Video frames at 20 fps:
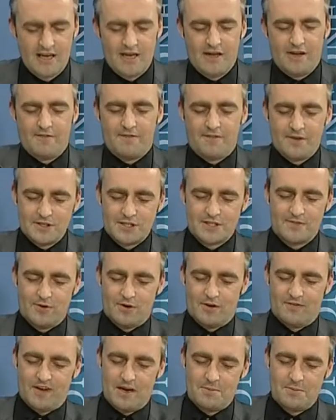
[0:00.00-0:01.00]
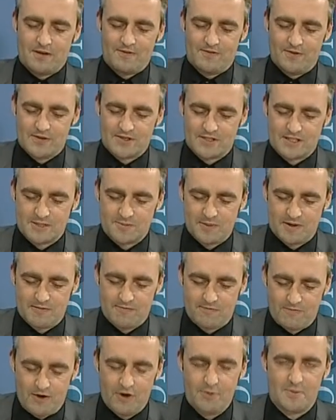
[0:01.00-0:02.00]
First of all, Family First has been
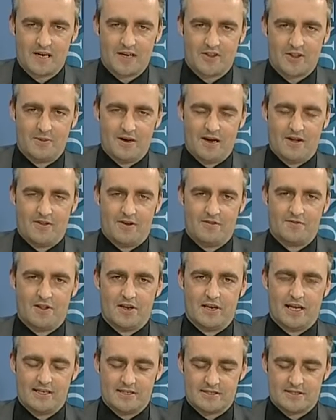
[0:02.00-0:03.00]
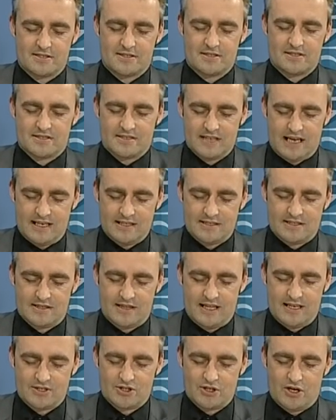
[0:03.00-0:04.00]
foaming at the mouth over the latest stats
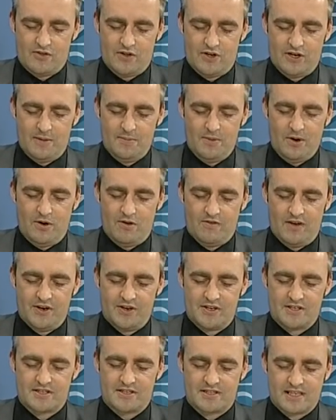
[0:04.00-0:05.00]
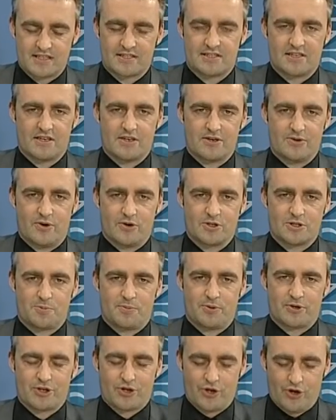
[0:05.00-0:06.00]
that show the number of under 16-year-olds
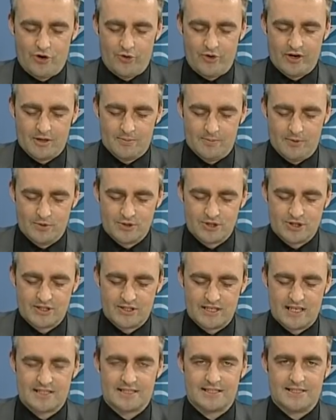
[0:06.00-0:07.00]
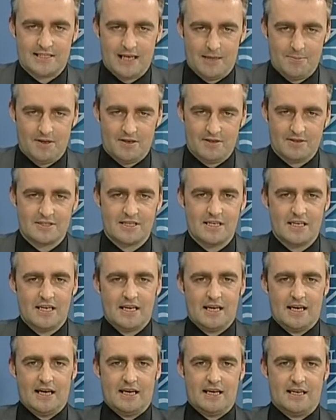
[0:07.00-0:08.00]
procuring abortions has doubled
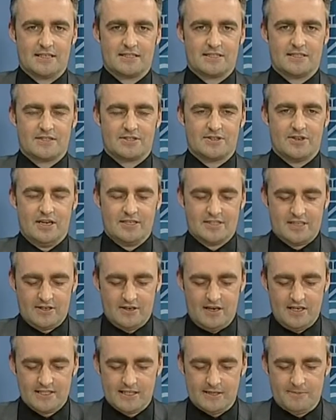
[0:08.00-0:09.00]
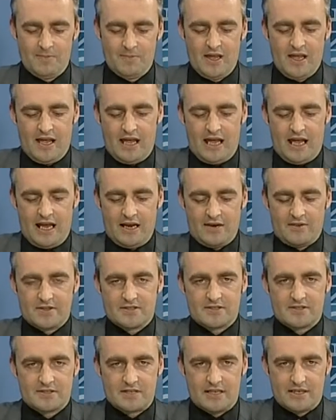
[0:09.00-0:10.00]
since 1990. And
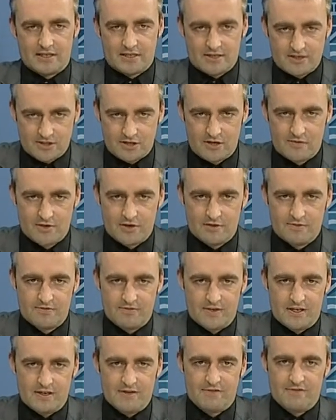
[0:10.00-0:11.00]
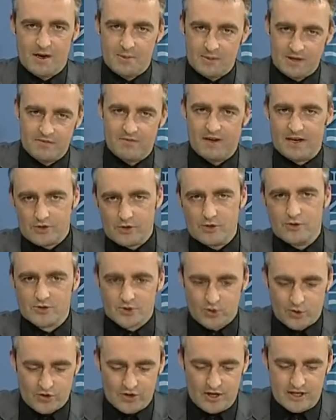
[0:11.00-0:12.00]
this conservative family values
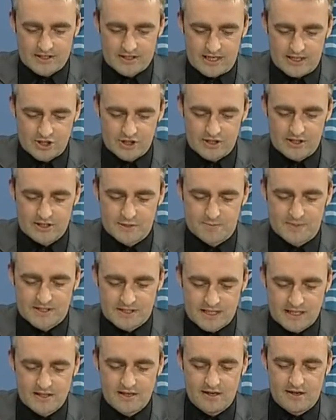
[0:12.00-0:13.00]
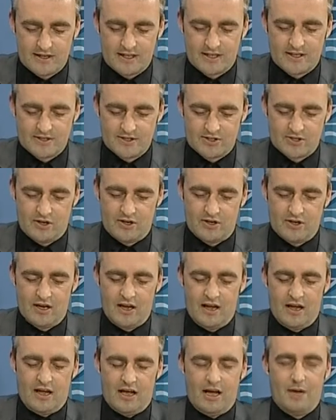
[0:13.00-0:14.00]
organisation is particularly concerned
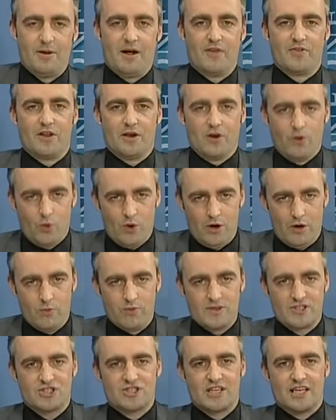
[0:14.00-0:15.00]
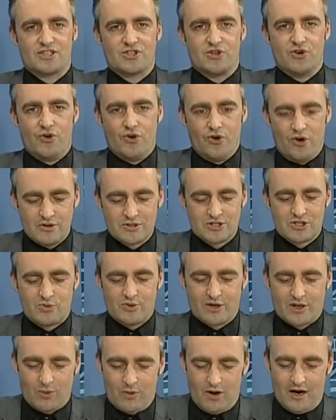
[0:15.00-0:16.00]
about the law, which does not
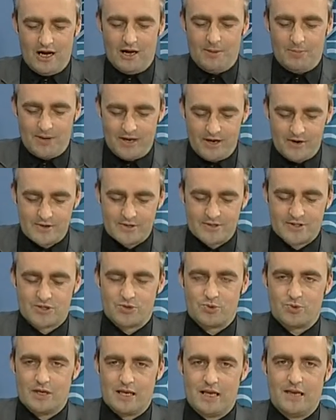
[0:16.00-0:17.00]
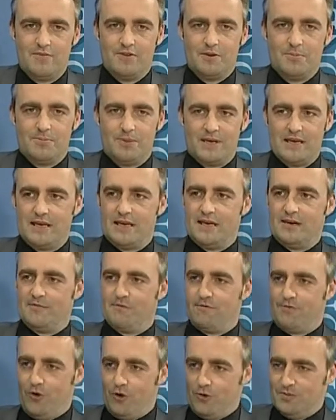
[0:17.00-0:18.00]
require parents to even be
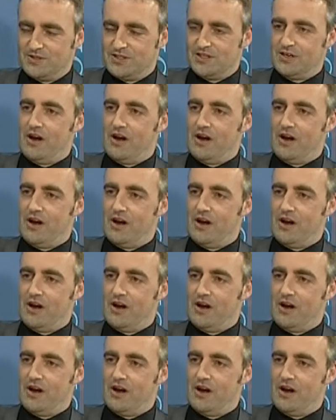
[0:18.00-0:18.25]
informed.